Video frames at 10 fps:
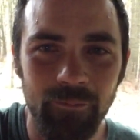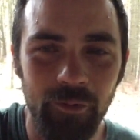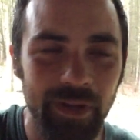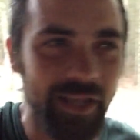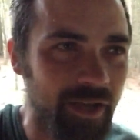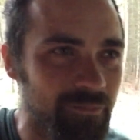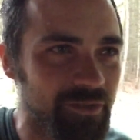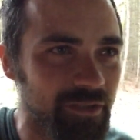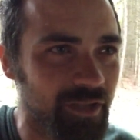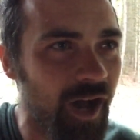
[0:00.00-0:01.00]
But when it comes
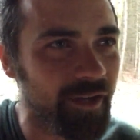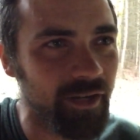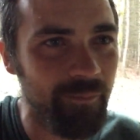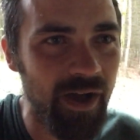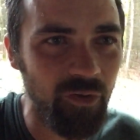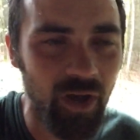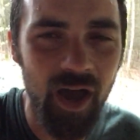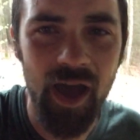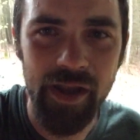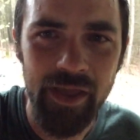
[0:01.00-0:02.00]
to talking about
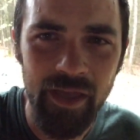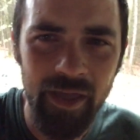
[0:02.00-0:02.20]
God,